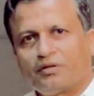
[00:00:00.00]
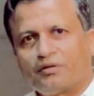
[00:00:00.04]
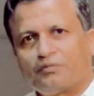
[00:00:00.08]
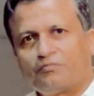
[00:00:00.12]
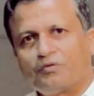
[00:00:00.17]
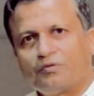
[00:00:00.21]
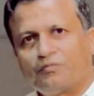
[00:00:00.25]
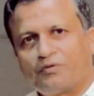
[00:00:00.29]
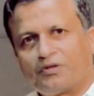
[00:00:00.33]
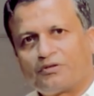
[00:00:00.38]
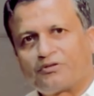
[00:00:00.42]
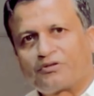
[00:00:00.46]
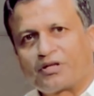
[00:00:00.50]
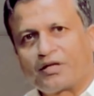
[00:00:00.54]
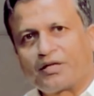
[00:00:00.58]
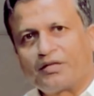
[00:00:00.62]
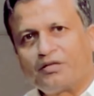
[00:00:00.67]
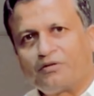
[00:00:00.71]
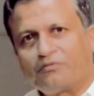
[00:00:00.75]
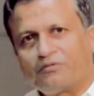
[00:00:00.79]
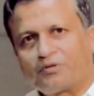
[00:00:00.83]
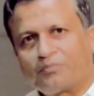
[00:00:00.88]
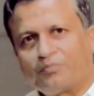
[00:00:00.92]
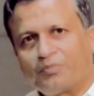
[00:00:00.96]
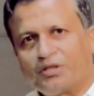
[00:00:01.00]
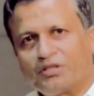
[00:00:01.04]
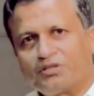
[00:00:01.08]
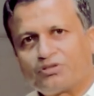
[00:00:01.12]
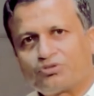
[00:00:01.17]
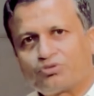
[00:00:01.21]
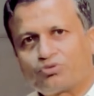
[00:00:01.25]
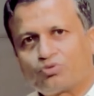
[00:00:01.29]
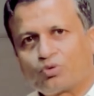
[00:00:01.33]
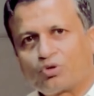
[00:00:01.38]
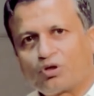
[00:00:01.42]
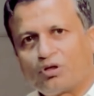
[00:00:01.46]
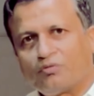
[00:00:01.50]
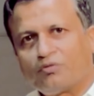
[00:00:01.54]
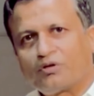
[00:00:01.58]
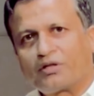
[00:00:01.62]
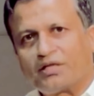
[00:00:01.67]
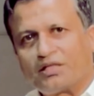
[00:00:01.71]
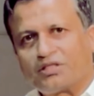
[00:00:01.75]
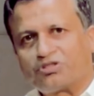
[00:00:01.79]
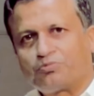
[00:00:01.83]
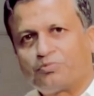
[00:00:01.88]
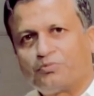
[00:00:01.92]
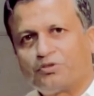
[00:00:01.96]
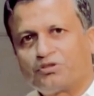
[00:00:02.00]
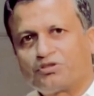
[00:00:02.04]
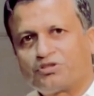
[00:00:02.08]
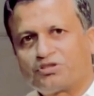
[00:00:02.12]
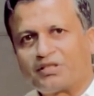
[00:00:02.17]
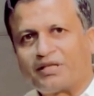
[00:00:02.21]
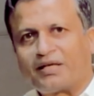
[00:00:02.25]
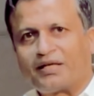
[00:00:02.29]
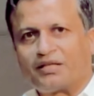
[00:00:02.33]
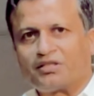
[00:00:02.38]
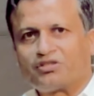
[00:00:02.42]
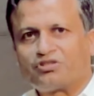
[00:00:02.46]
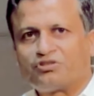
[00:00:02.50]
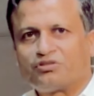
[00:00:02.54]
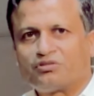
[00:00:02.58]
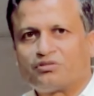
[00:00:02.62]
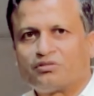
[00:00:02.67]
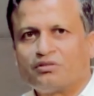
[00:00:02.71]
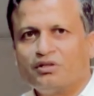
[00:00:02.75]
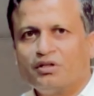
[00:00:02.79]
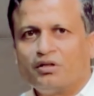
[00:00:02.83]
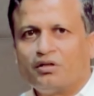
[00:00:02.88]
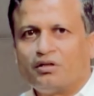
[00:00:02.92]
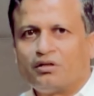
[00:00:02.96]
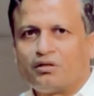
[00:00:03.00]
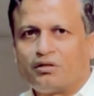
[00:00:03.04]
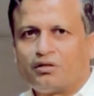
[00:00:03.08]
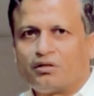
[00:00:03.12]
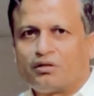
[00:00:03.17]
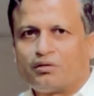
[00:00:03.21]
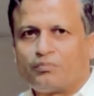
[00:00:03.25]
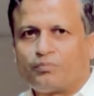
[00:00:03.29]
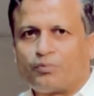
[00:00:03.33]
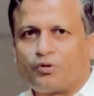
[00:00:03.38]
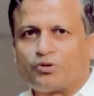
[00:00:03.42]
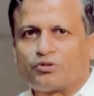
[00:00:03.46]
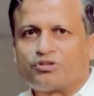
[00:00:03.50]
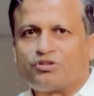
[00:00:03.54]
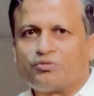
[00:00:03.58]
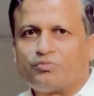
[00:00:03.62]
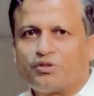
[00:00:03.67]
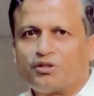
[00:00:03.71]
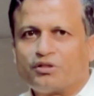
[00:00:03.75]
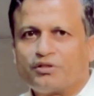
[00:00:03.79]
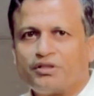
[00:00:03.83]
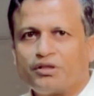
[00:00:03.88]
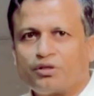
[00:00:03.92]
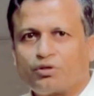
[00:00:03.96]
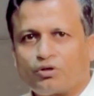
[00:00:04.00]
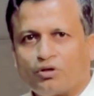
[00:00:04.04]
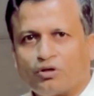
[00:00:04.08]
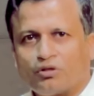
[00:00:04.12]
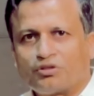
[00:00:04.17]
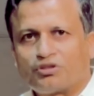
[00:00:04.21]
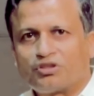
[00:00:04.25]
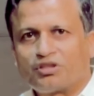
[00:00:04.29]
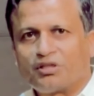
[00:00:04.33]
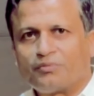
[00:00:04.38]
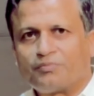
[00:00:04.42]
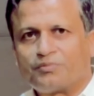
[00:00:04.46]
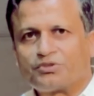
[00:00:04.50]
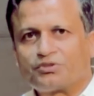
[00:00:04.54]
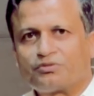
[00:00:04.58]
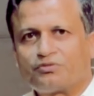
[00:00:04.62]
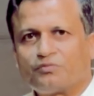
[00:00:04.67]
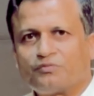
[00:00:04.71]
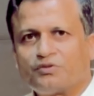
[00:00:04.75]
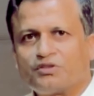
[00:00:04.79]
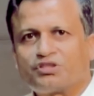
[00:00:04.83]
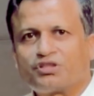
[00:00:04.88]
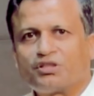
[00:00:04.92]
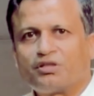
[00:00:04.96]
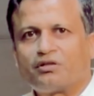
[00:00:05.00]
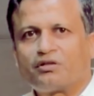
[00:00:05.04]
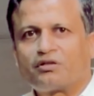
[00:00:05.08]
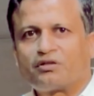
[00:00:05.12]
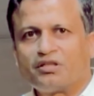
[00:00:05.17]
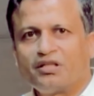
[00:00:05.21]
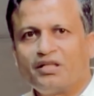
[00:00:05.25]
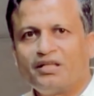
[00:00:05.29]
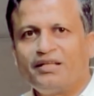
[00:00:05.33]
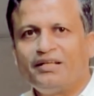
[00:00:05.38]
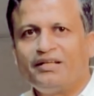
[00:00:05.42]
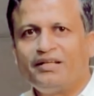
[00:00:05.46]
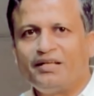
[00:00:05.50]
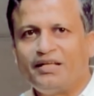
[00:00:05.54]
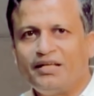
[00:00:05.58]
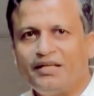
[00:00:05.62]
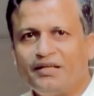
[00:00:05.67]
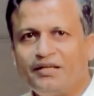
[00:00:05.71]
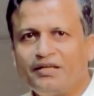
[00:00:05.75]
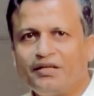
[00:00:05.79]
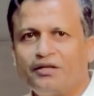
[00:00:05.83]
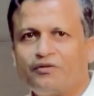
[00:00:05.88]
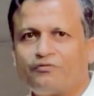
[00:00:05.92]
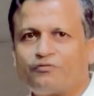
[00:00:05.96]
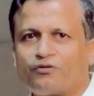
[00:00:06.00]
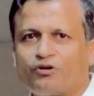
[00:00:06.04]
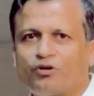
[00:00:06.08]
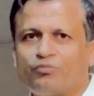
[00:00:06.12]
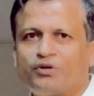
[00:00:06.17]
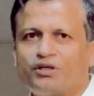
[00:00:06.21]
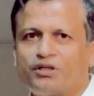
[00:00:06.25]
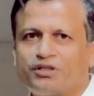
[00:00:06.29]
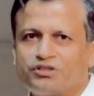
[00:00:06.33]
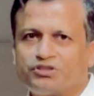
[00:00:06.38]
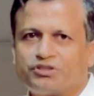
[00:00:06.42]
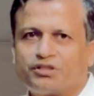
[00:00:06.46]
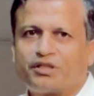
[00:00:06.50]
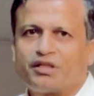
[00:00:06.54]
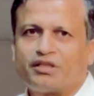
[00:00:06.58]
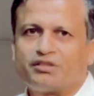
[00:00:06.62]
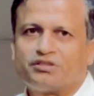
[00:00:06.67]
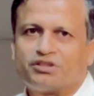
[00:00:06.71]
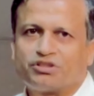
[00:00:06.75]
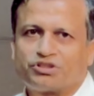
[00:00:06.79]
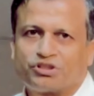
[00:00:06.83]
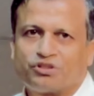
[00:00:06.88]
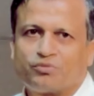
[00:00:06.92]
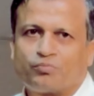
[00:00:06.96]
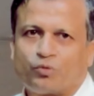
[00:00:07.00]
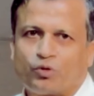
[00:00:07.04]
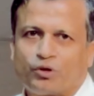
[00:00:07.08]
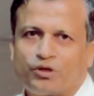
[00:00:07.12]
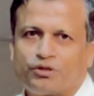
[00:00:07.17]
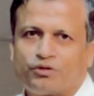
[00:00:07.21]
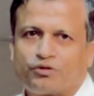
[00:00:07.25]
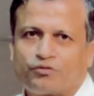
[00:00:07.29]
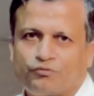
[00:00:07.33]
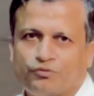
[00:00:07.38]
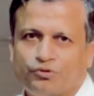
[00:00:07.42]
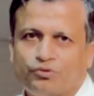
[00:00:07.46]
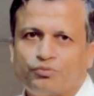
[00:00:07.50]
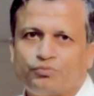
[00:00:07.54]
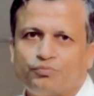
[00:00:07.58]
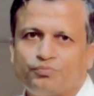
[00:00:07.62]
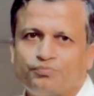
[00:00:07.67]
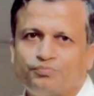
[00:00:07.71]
We will try our best to cover as much as possible the concepts which are really needed from a digitization point of view.